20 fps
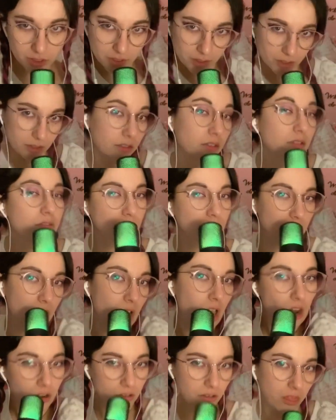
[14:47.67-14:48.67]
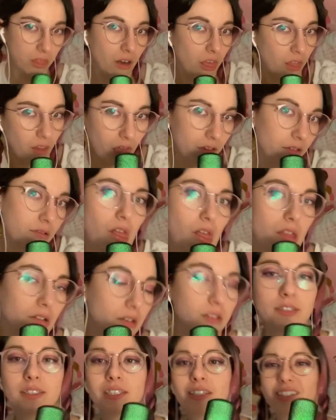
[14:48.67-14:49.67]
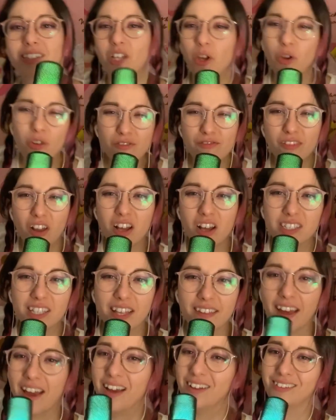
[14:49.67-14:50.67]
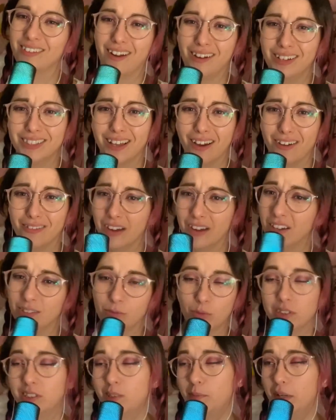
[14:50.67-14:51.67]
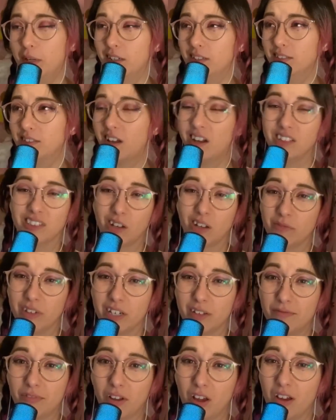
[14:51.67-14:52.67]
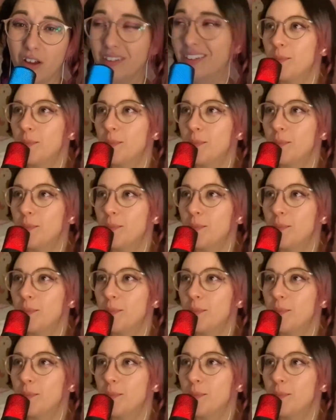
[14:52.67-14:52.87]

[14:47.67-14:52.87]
So who flirts like that? I don't. Well, to be honest, I don't really flirt.